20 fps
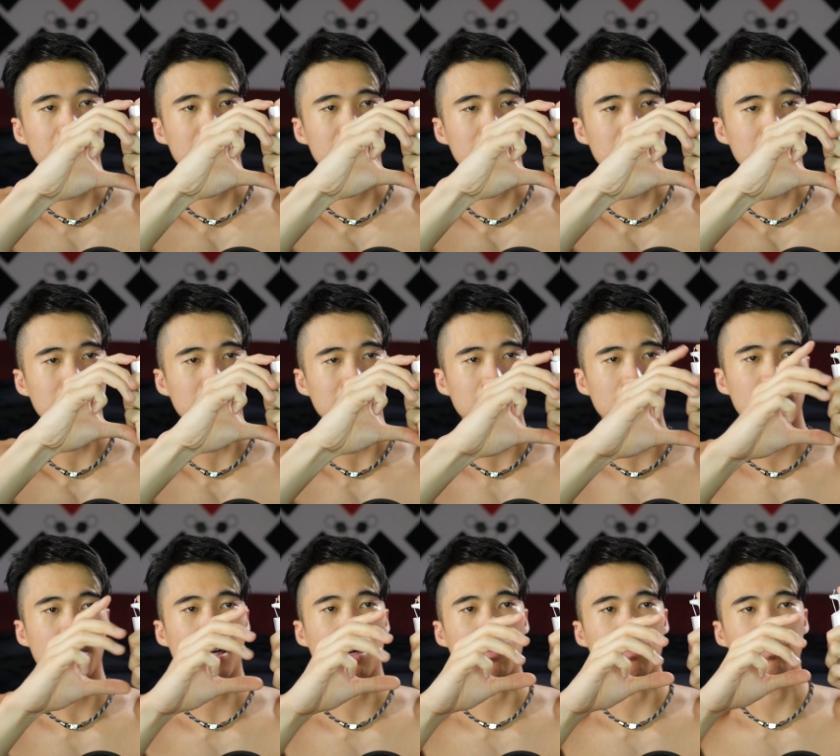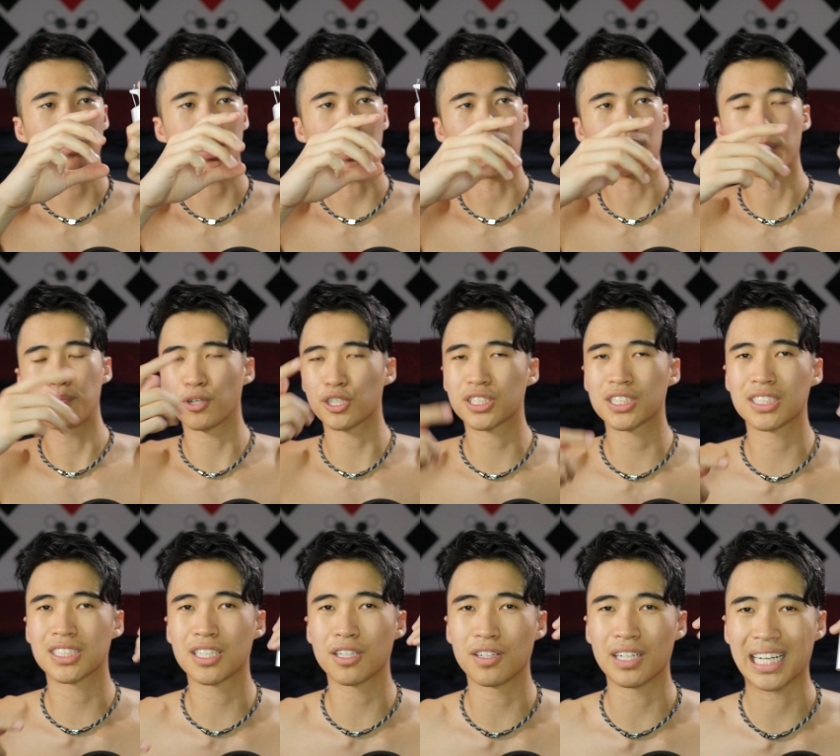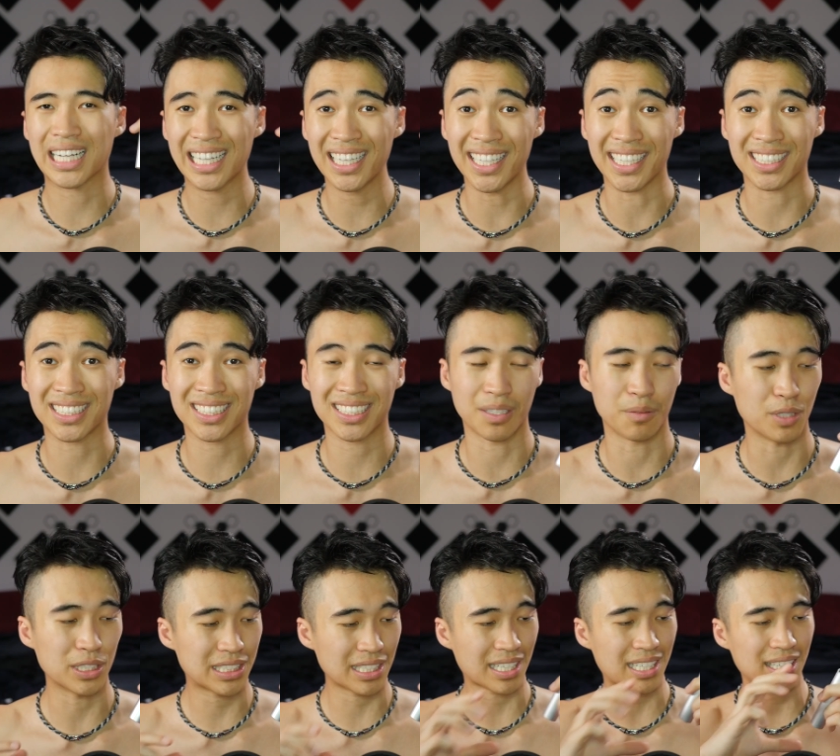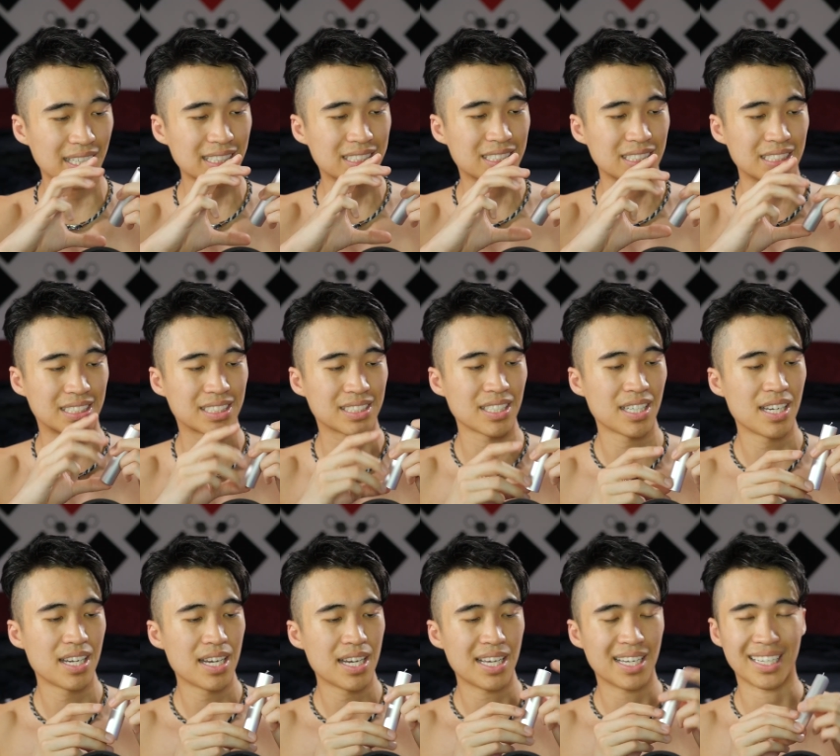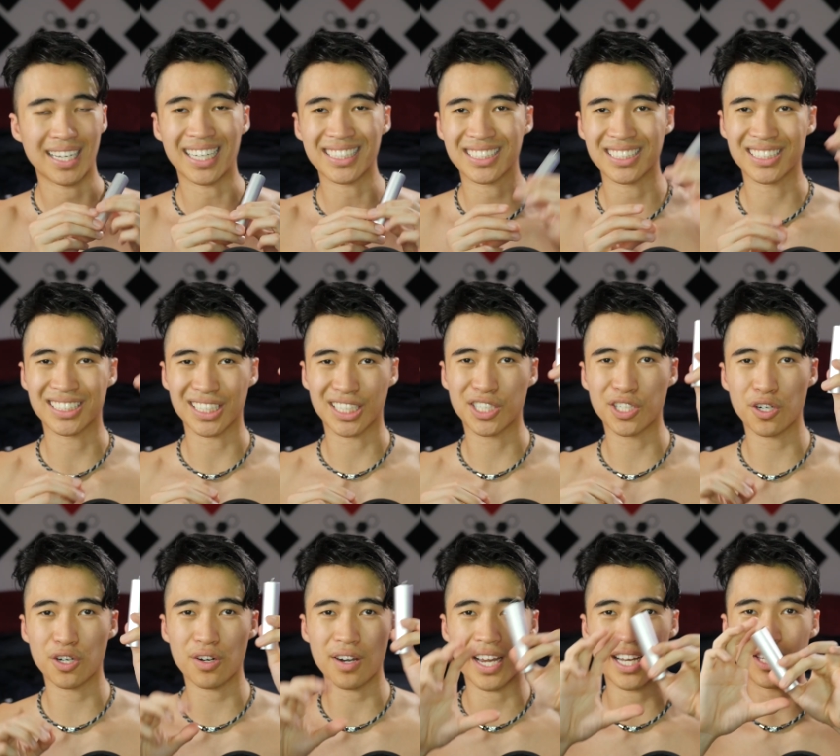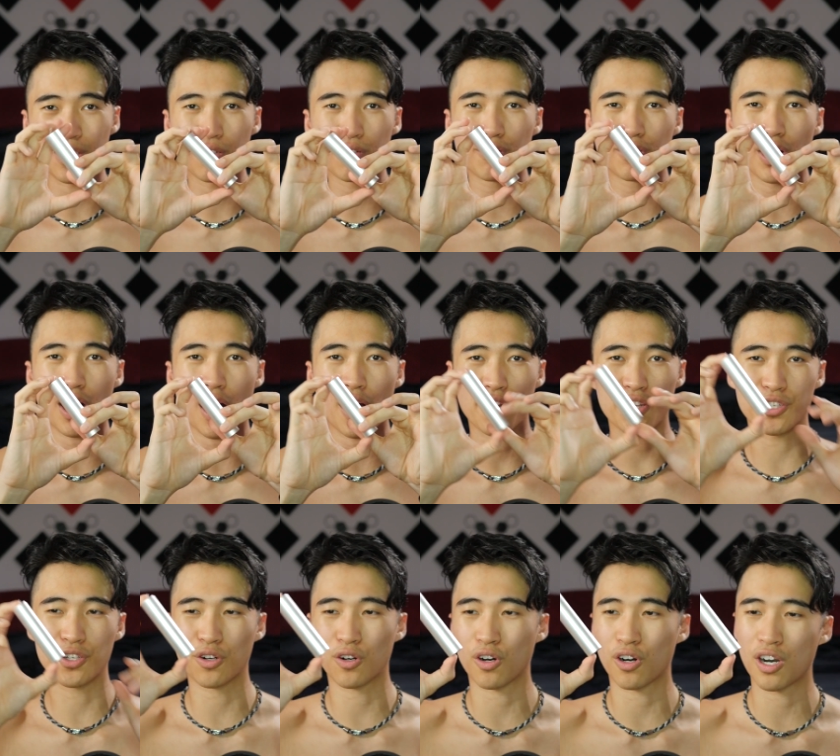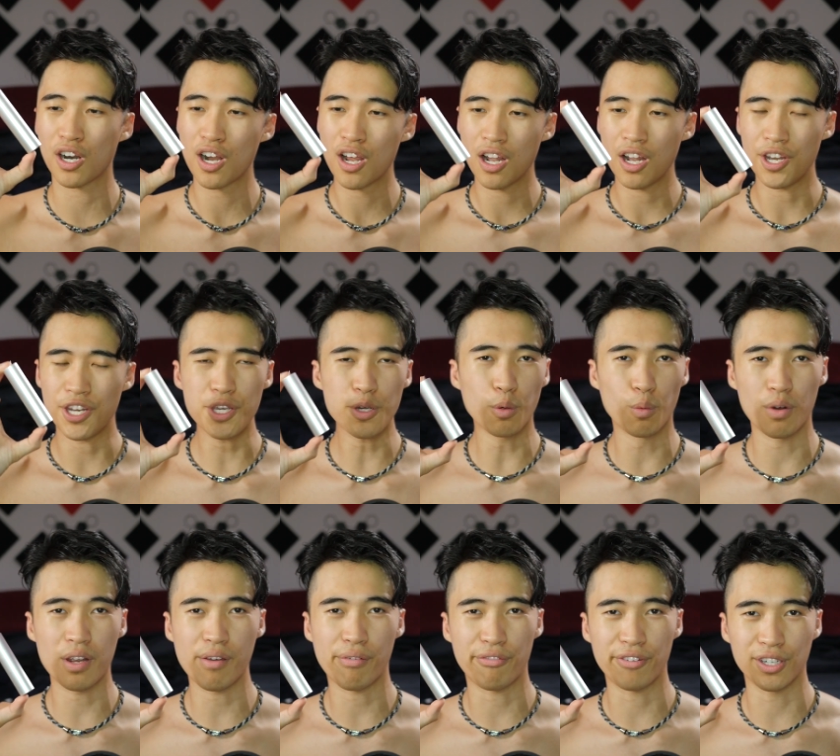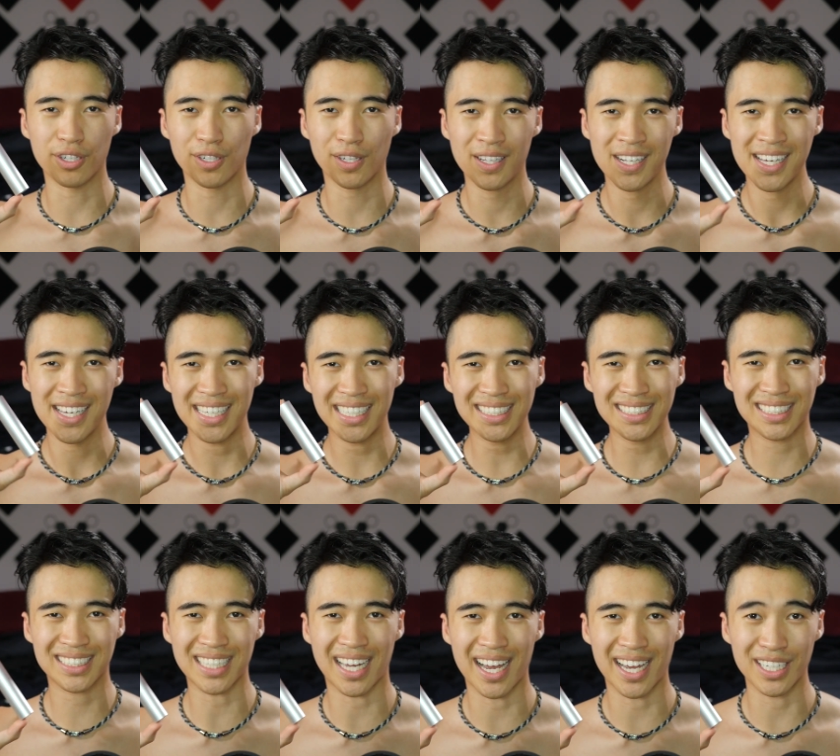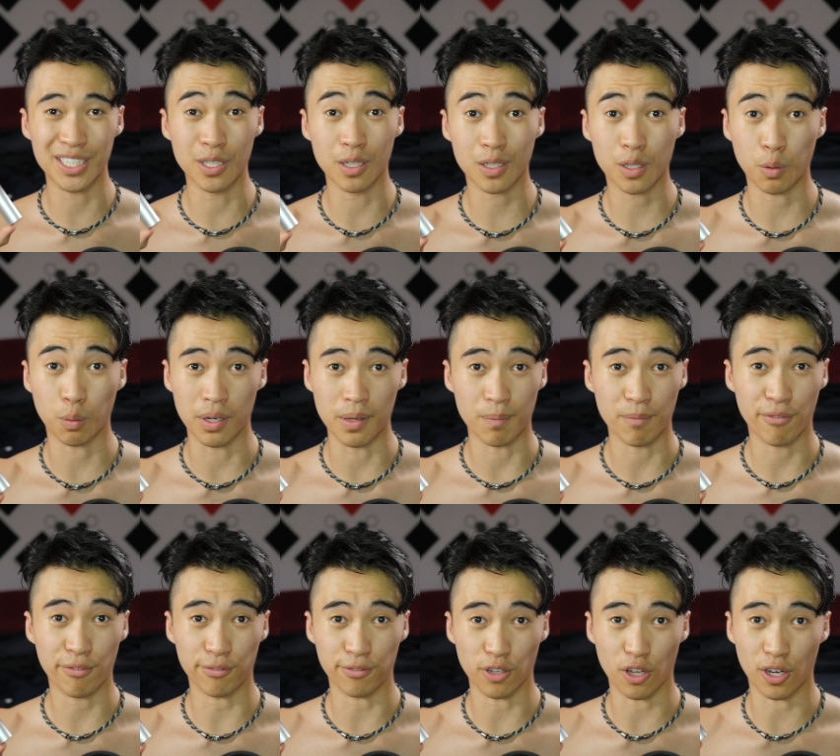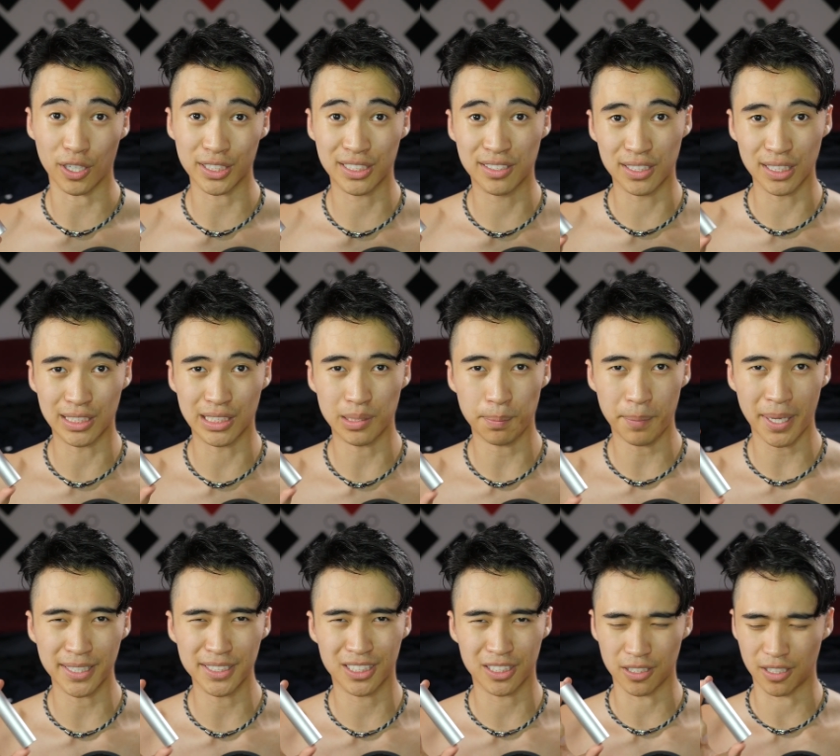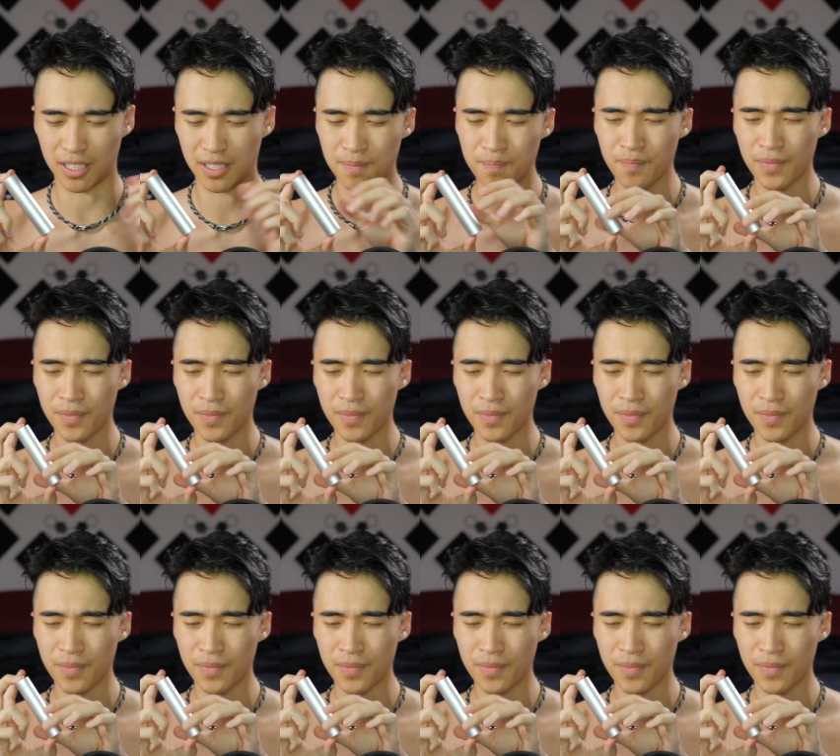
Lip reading: Maybe, oh, yeah, you push it till it clicks. And once it clicks, it's nice and secure, and you got your new refill inside your Quip Floss dispenser.